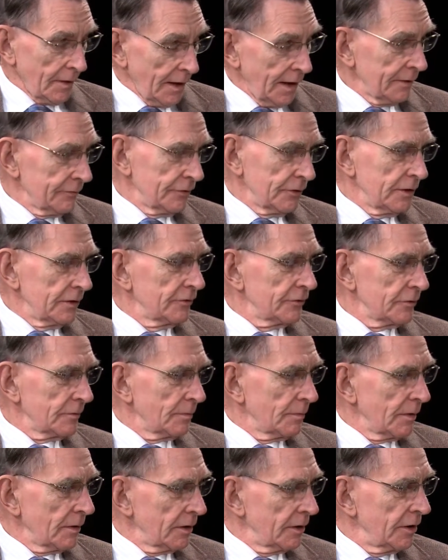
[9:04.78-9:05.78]
I've at least
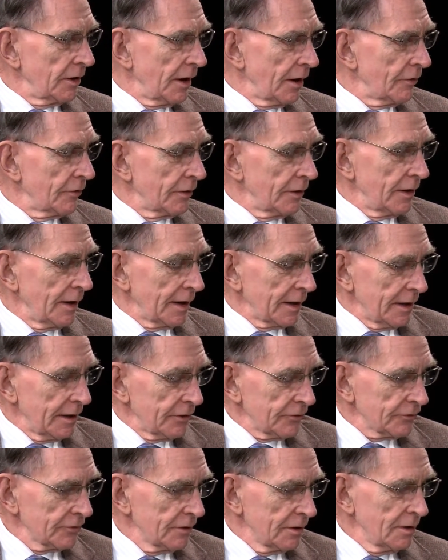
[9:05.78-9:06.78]
inherited, I
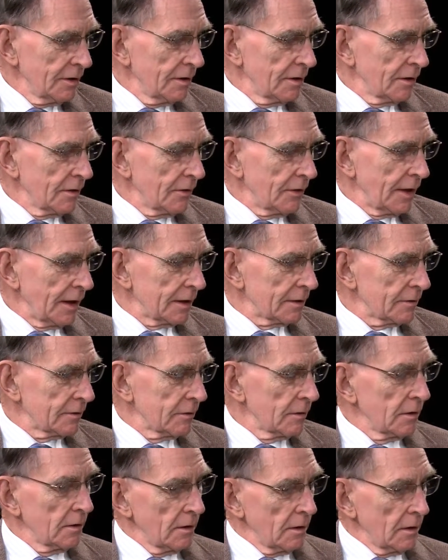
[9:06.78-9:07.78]
guess, that,
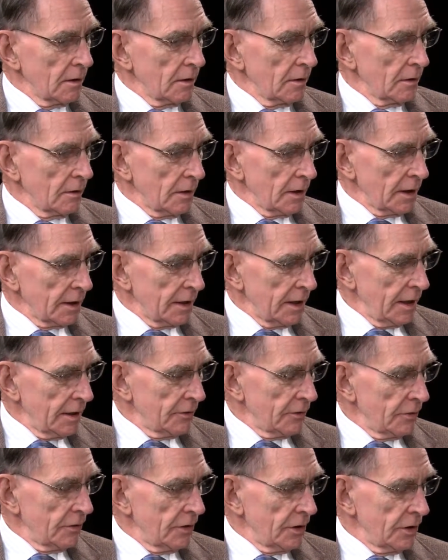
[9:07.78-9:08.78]

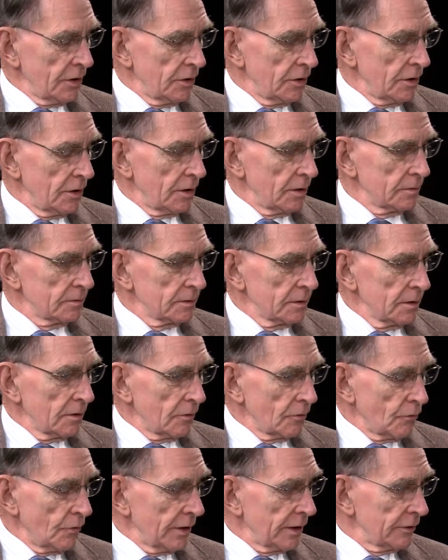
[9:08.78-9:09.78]
again, the
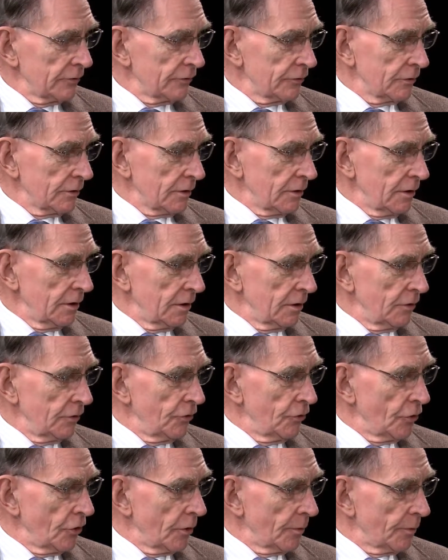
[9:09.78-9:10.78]
rinks in
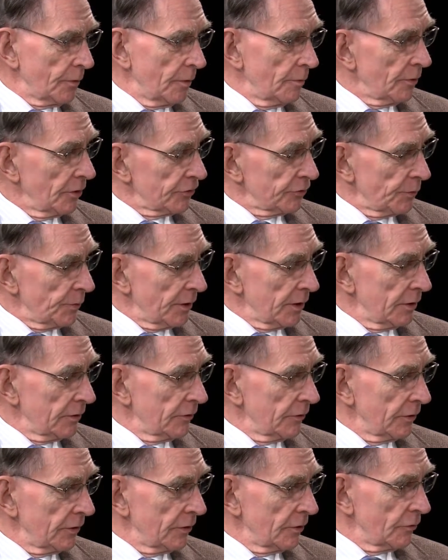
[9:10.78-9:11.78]
Europe are much bigger
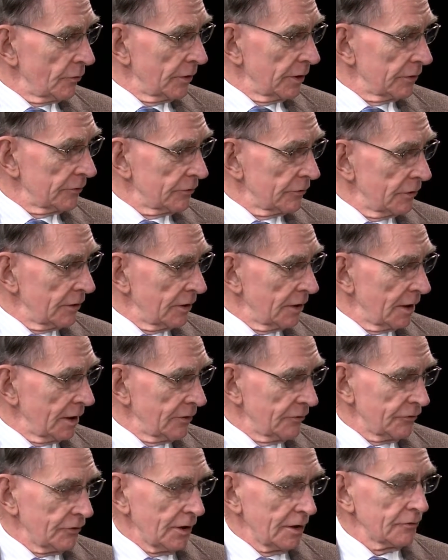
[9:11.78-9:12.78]
than the rinks in the
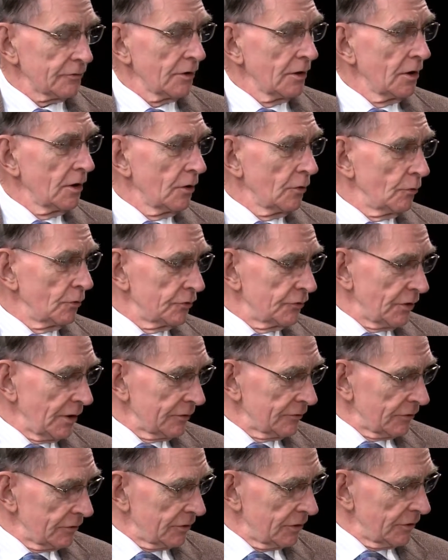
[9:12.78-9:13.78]
United States, which
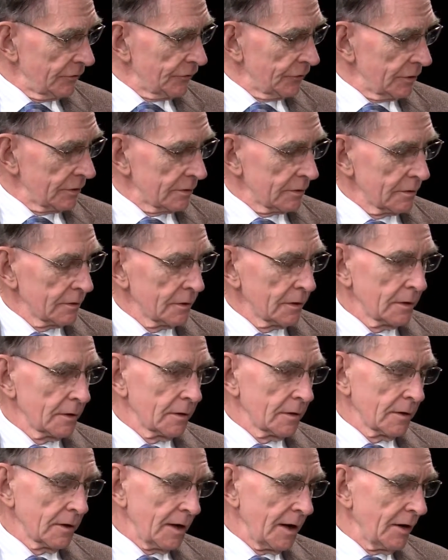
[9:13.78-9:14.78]
has a different
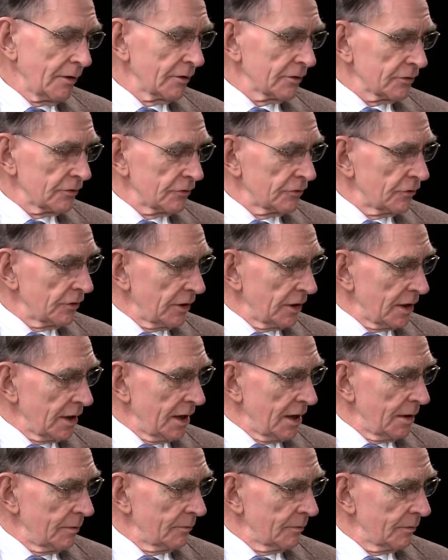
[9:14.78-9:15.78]
character to the
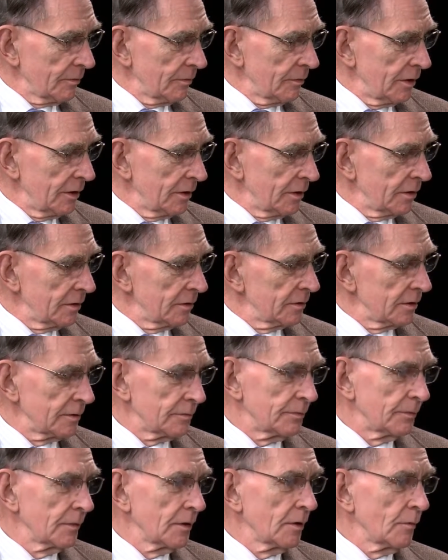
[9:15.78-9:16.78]
game, being a little
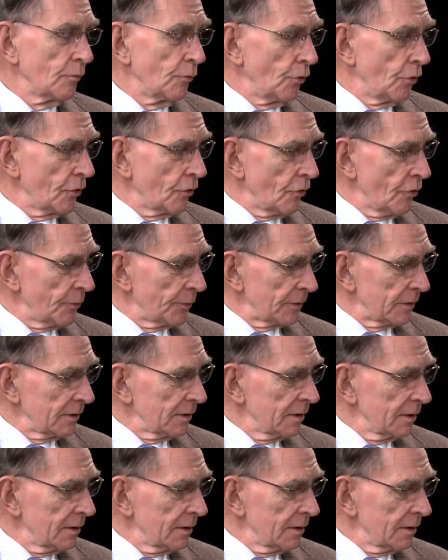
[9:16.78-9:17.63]
bit more open.